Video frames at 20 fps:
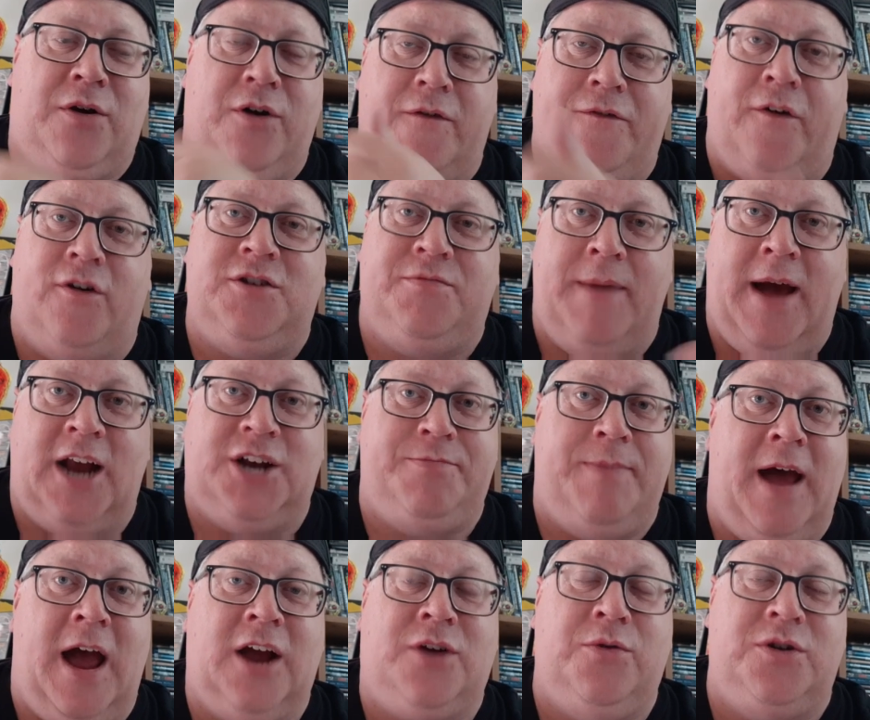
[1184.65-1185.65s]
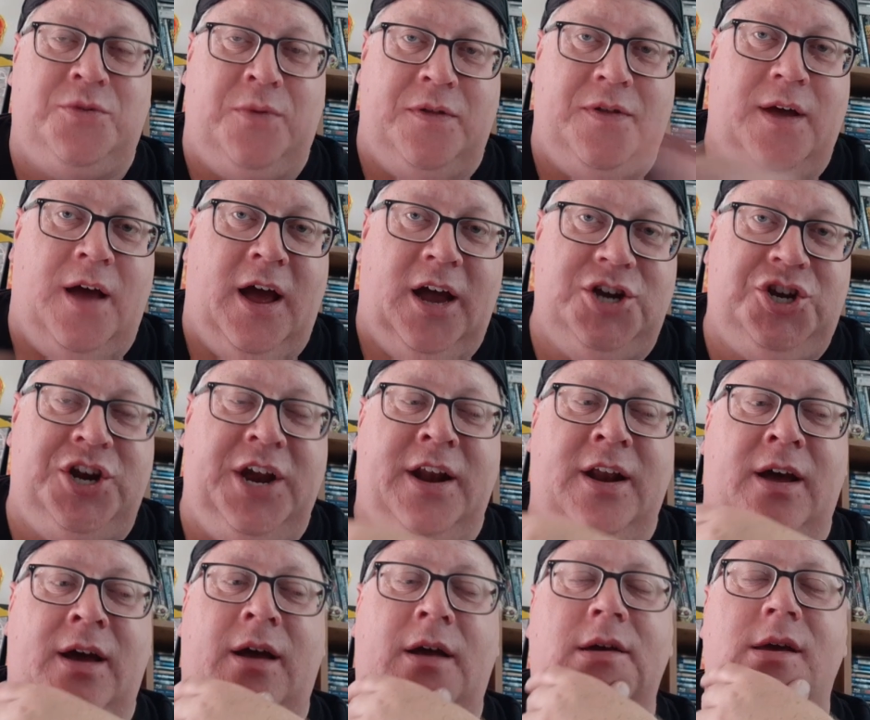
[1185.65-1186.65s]
Her first match back was with
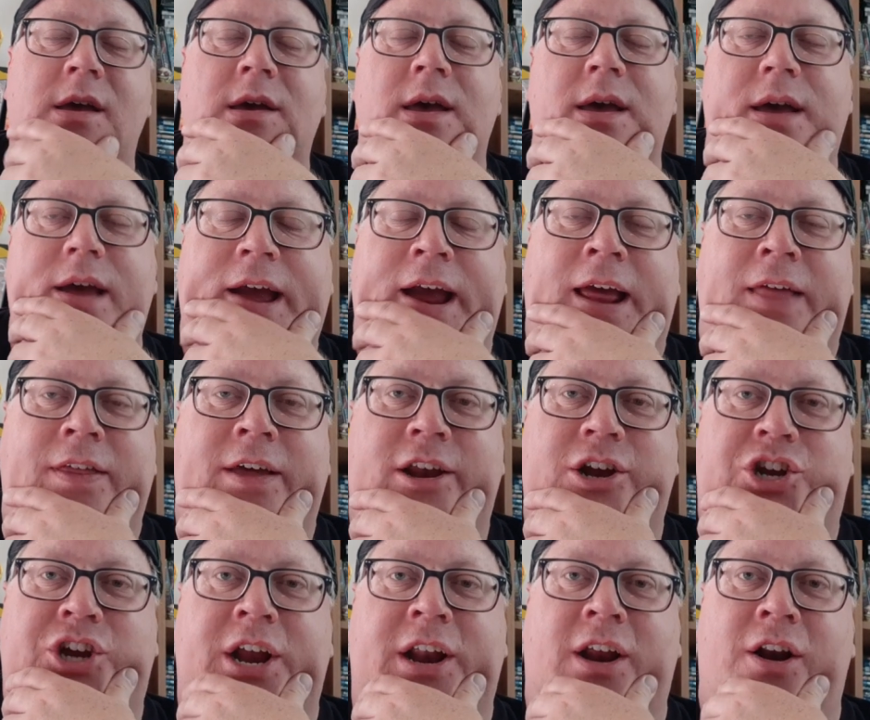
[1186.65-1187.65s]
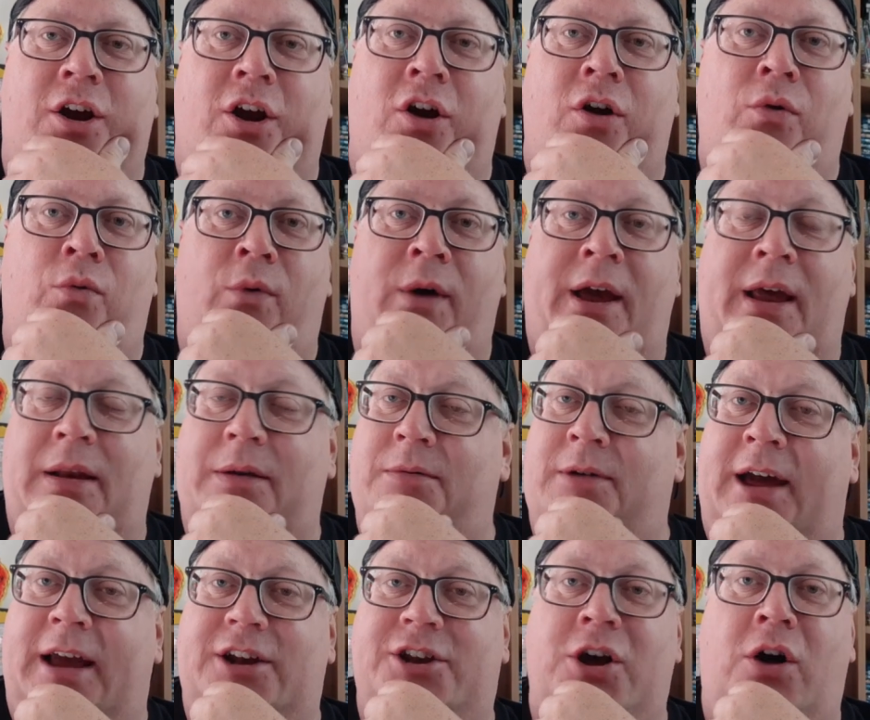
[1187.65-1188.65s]
Shida, and then Shida and her went
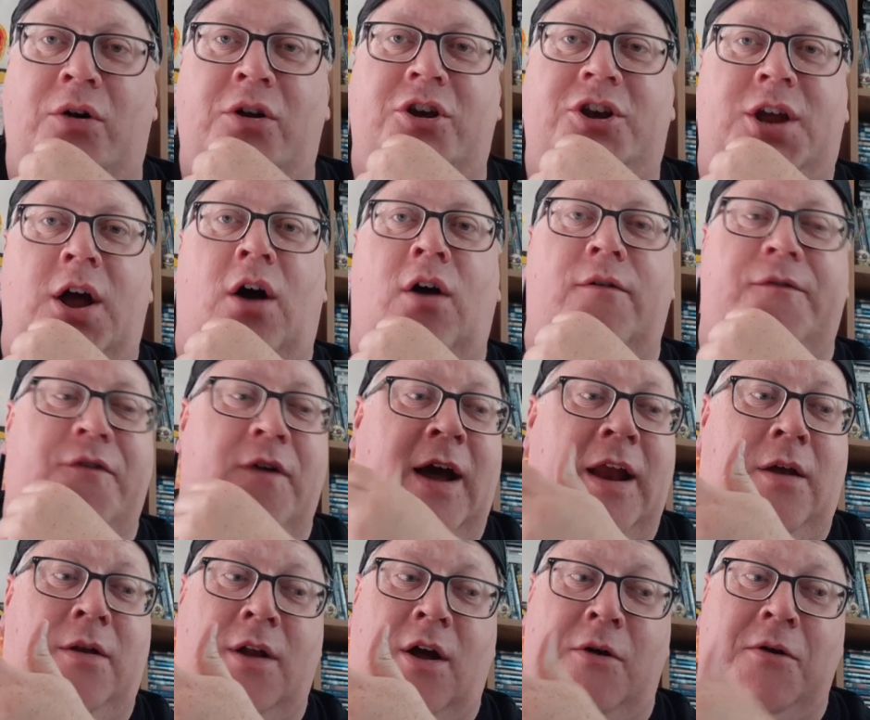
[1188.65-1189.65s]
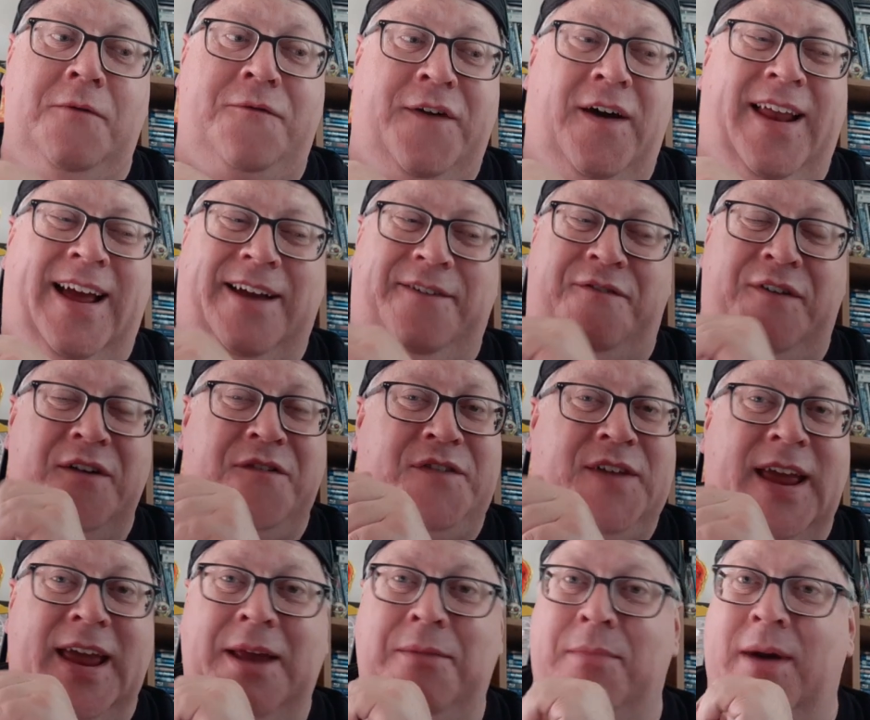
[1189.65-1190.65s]
like toe-to-toe for, I don't know, it felt like
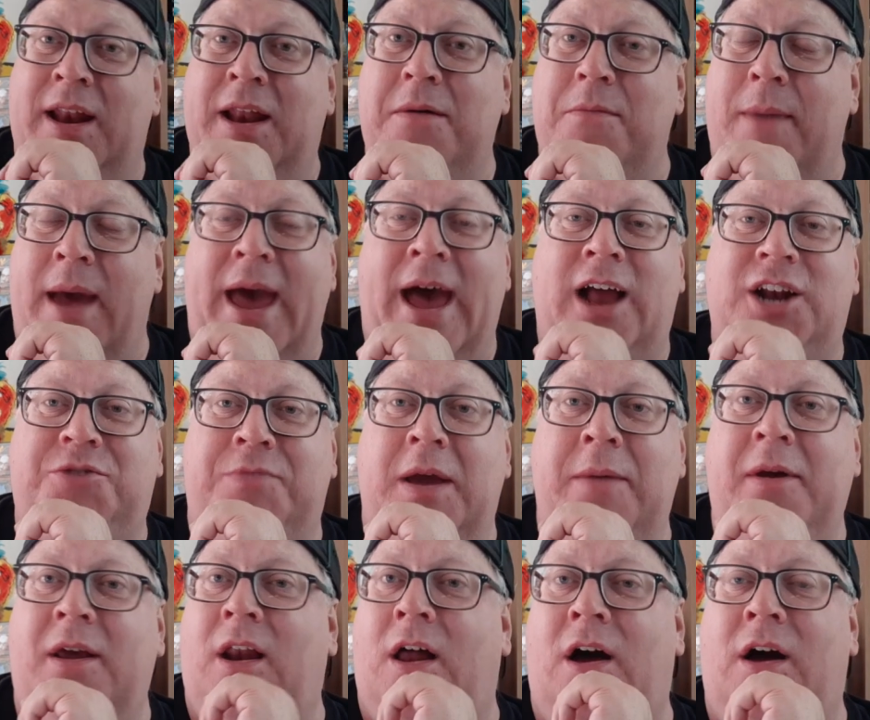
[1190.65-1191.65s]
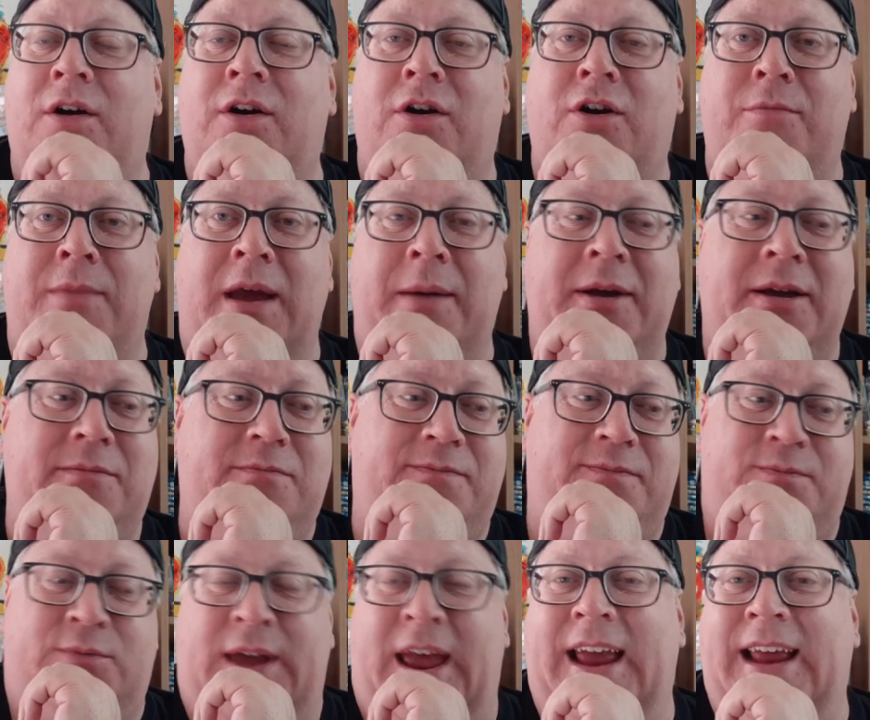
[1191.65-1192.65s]
15-minute match, maybe longer, maybe
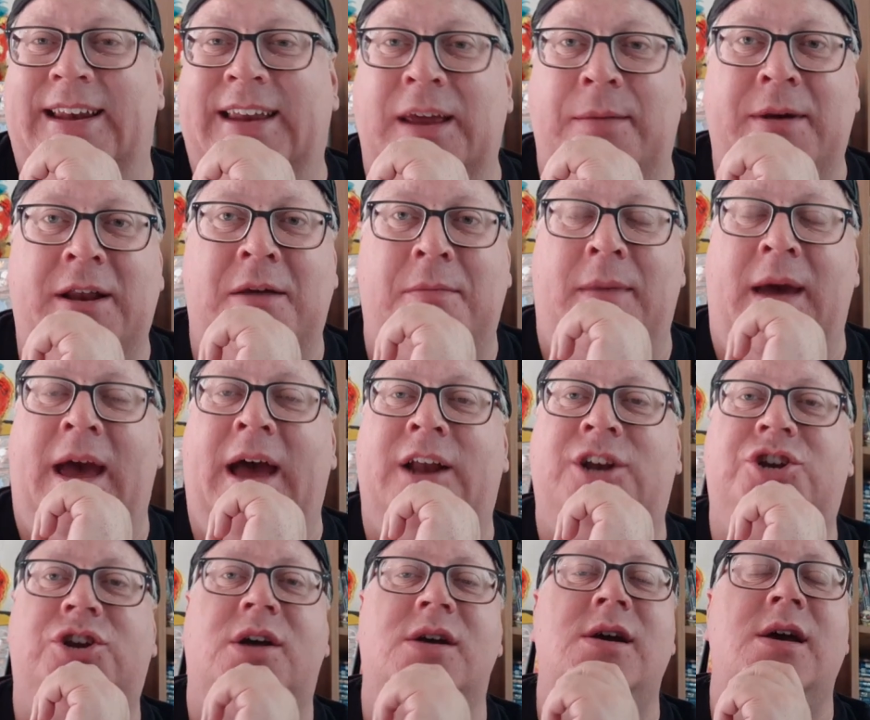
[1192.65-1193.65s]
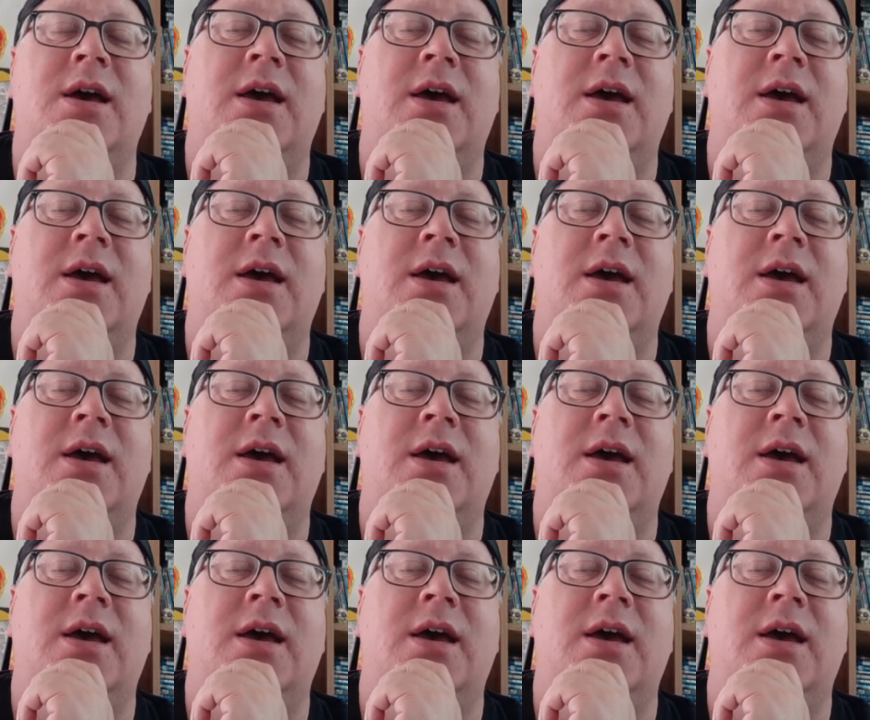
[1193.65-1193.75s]
18-minute match,